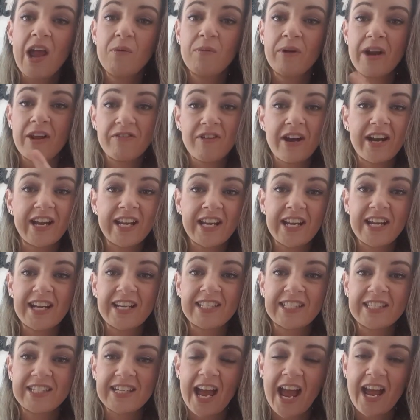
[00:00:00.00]
whenever I needed
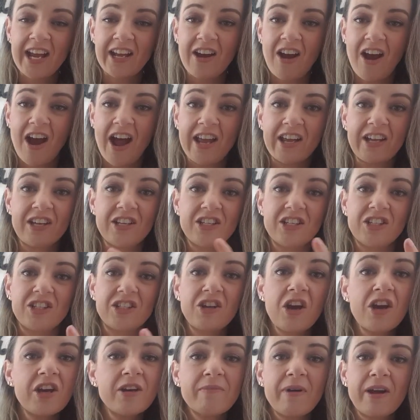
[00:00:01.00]
a snack, I could
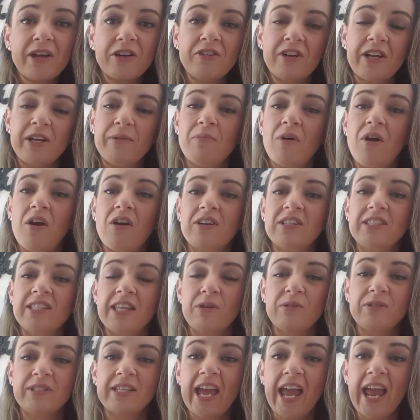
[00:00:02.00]
just go to my Goodie box.
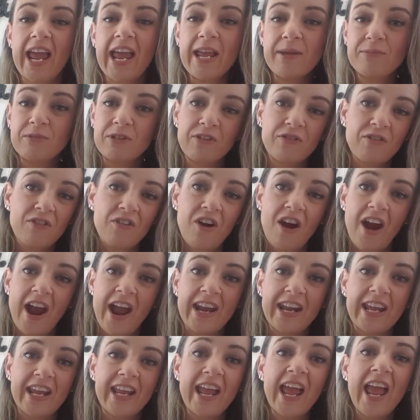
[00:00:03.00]
There was heaps of
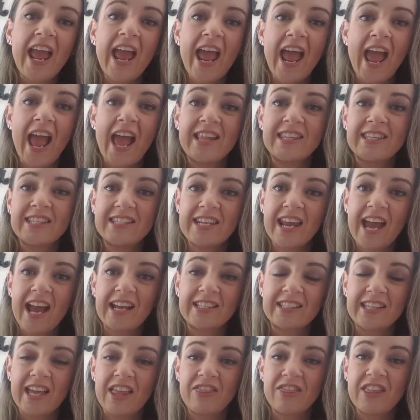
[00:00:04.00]
variety and
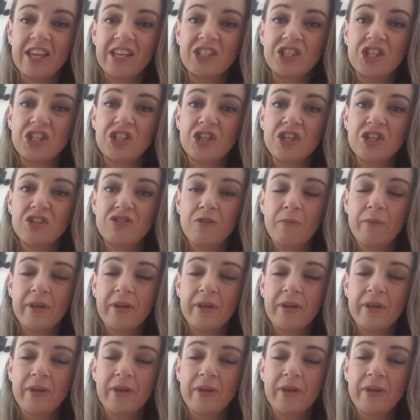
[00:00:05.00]
snacks and things to choose